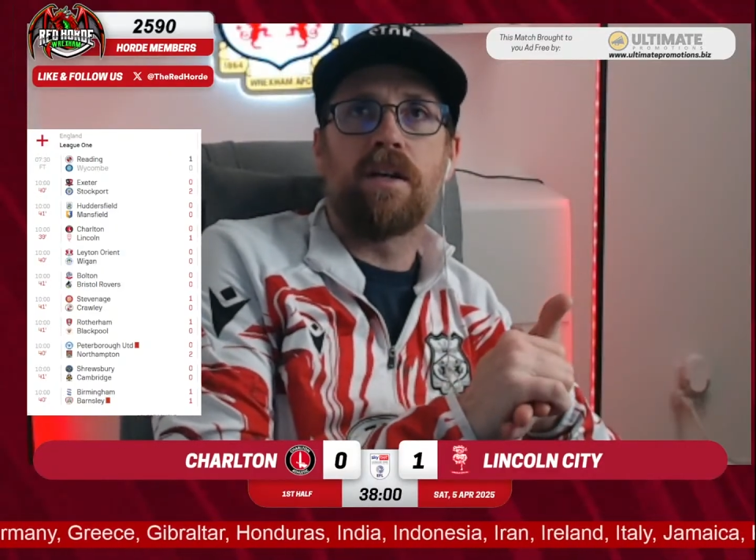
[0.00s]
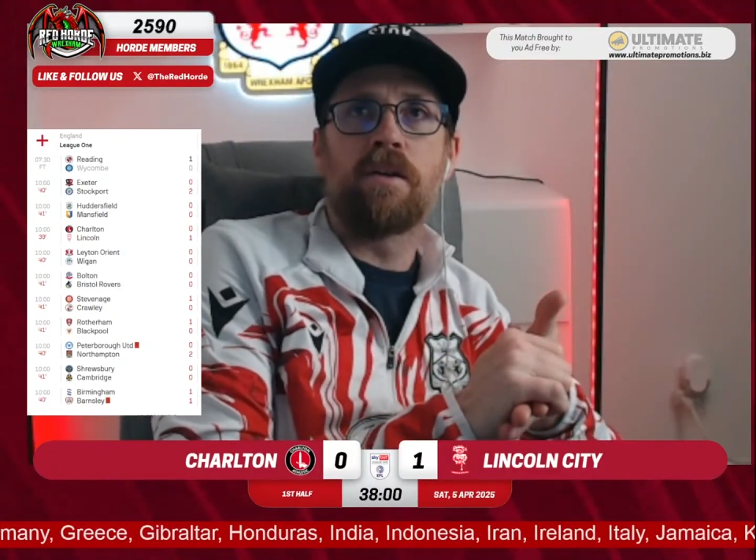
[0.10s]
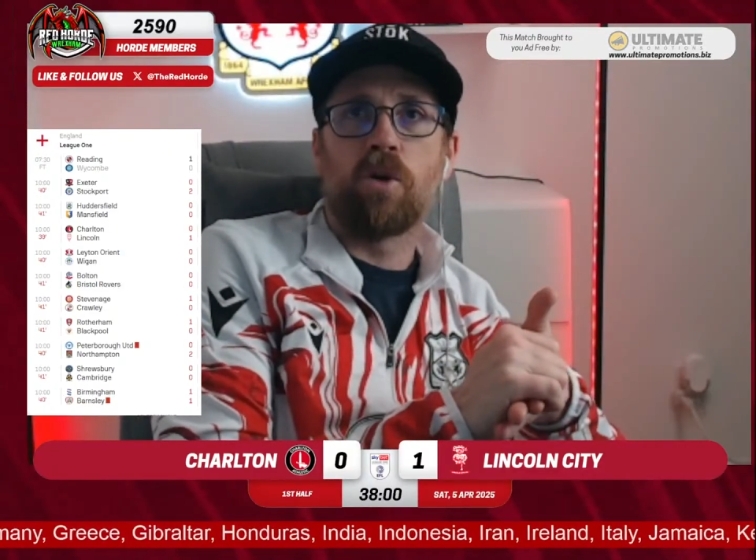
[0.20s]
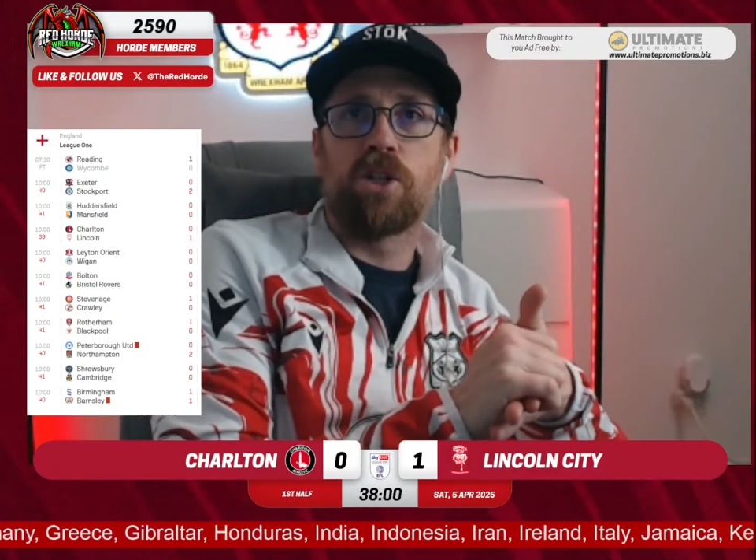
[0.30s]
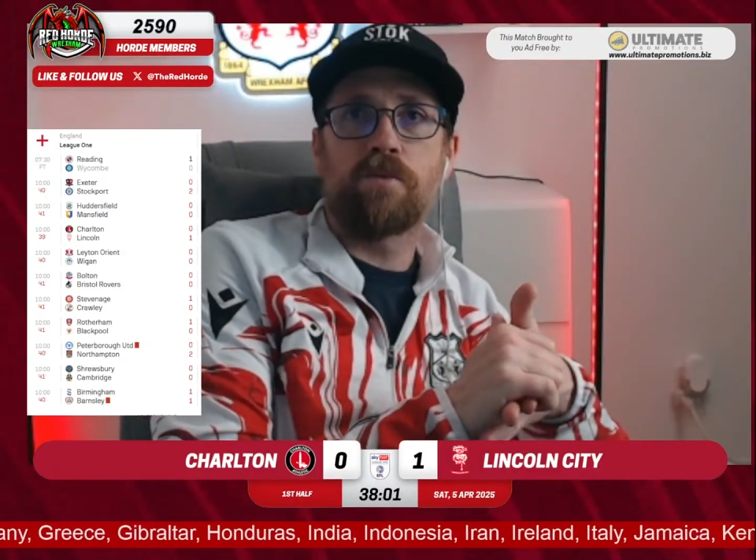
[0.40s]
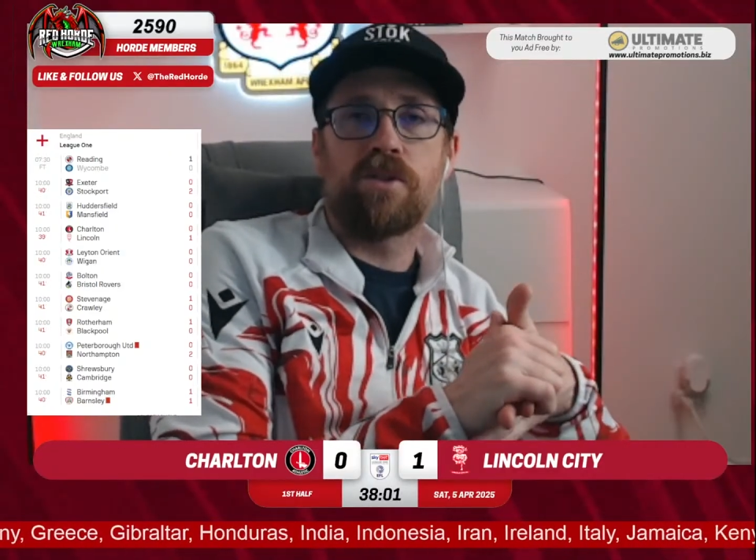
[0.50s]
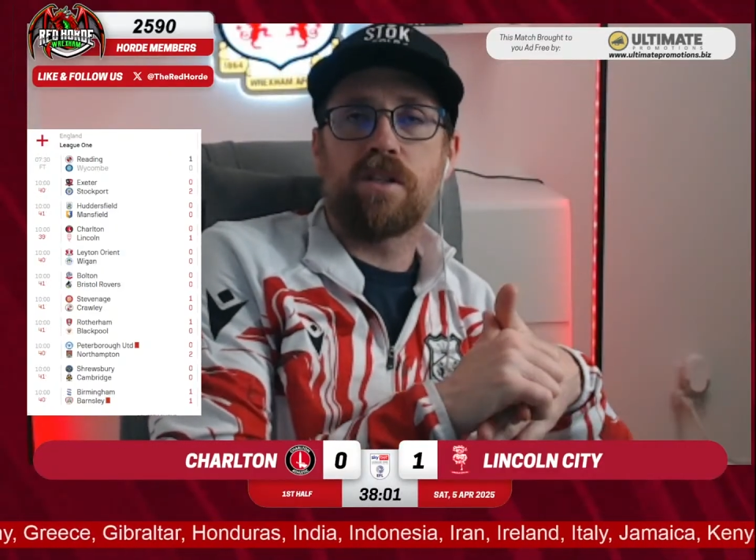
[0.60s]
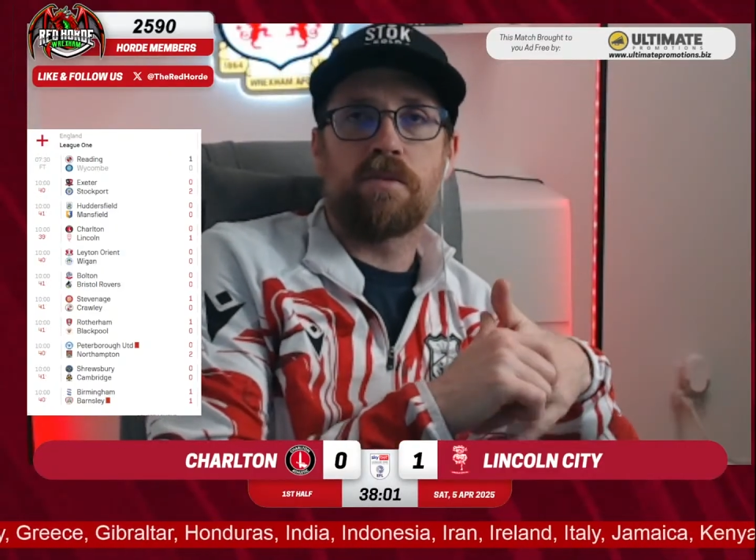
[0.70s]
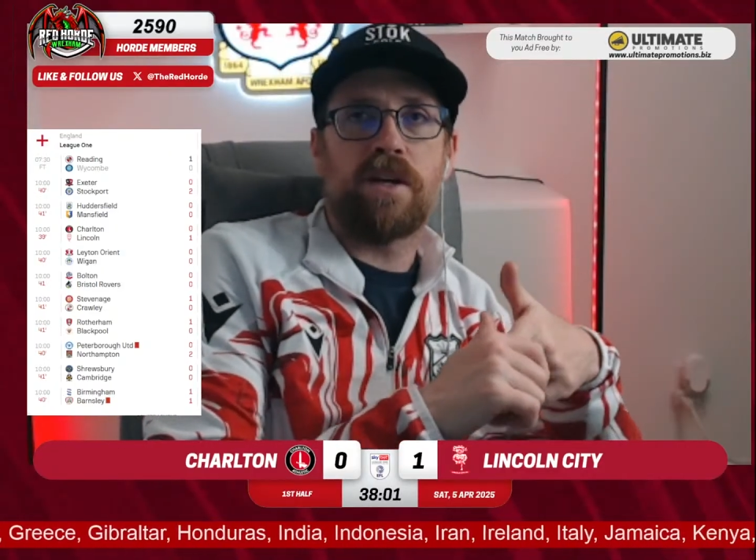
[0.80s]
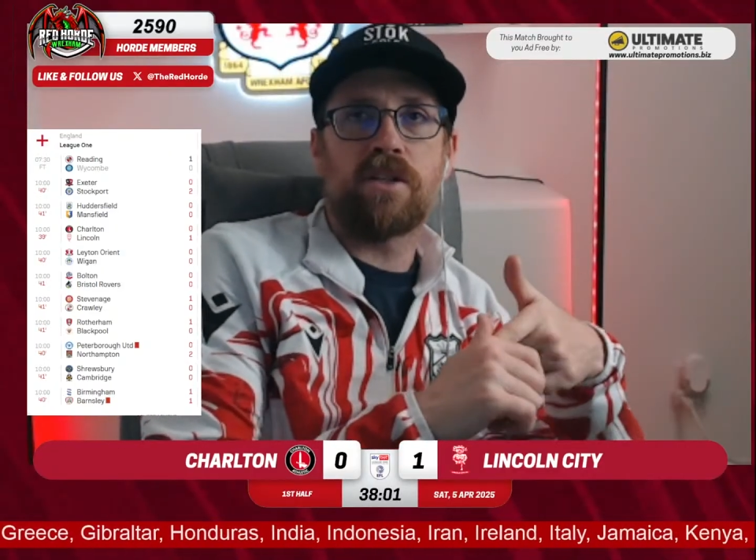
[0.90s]
More Chips
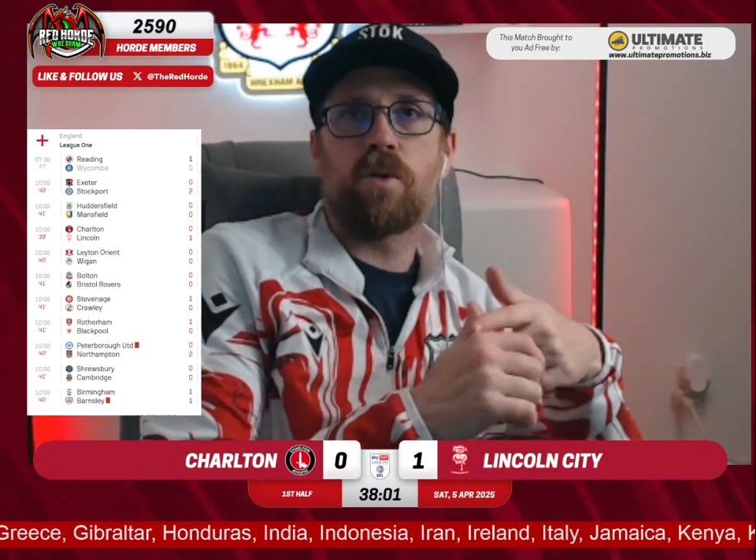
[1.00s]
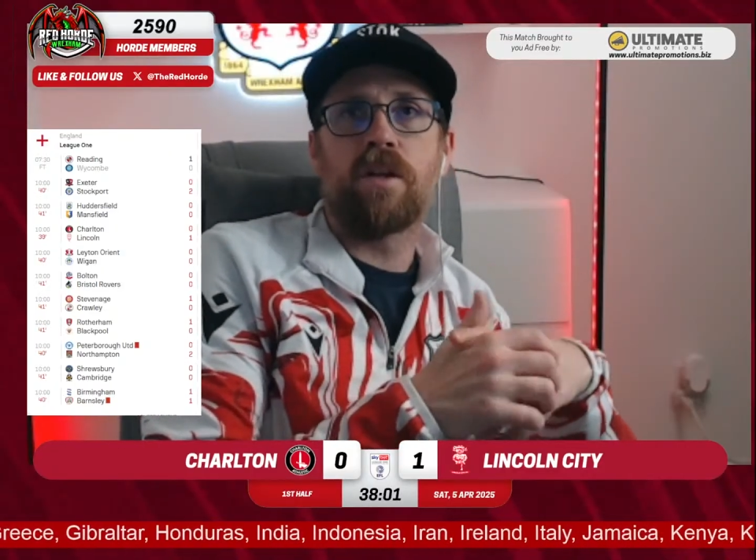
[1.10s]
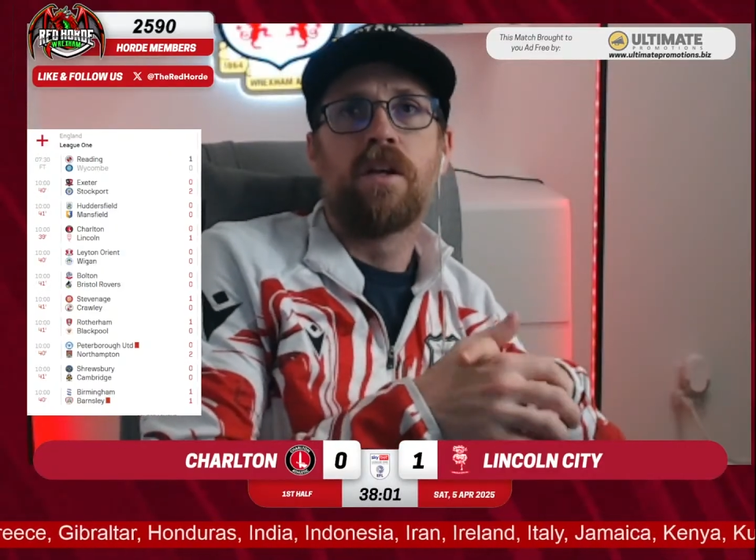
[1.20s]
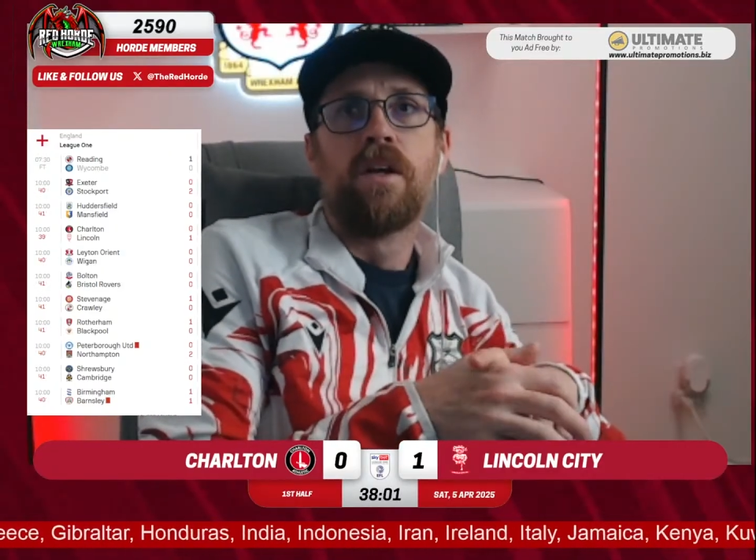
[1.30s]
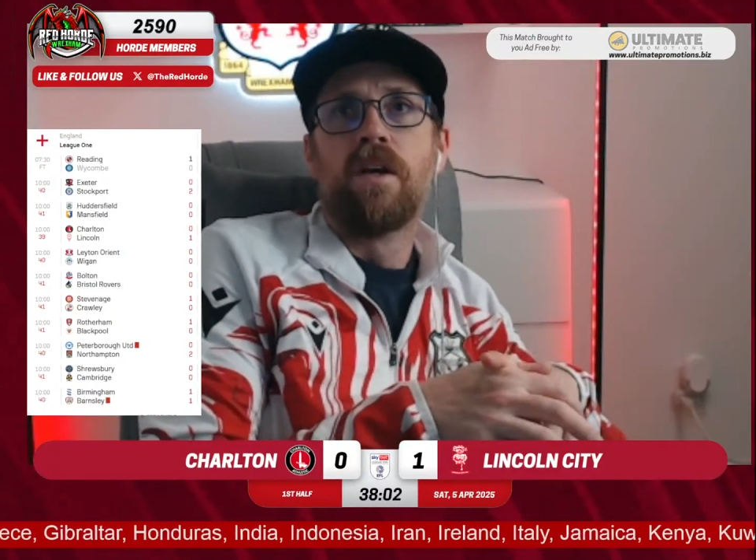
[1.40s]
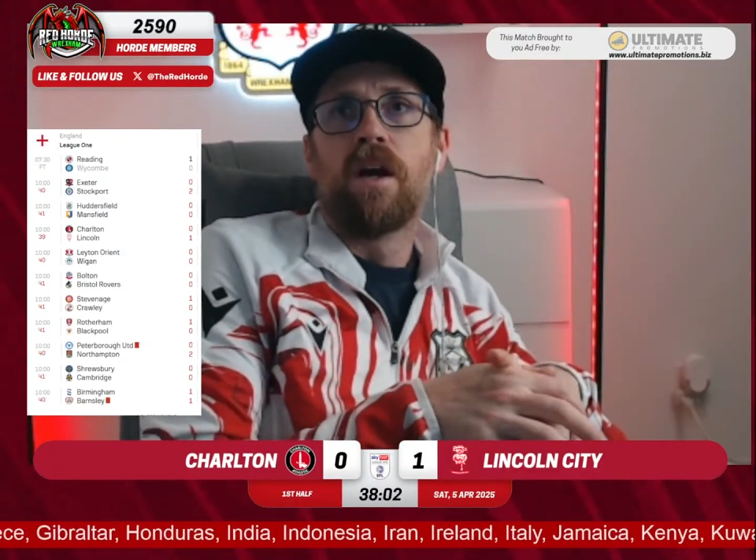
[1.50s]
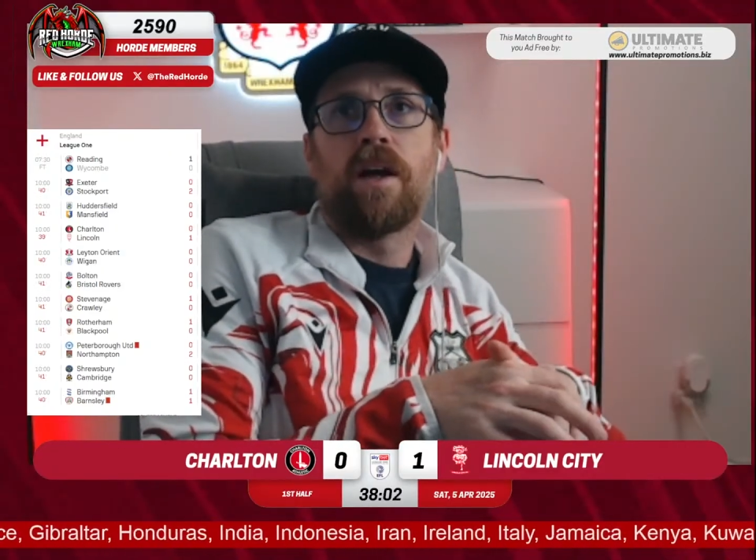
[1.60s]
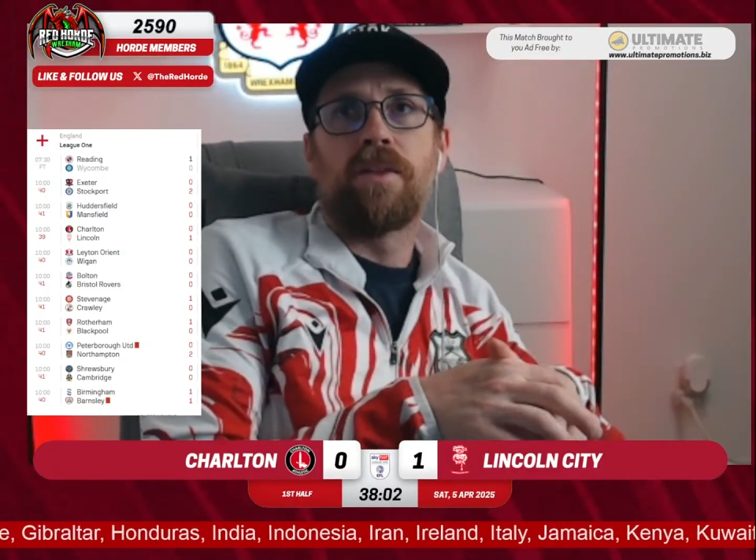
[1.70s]
does the best one. I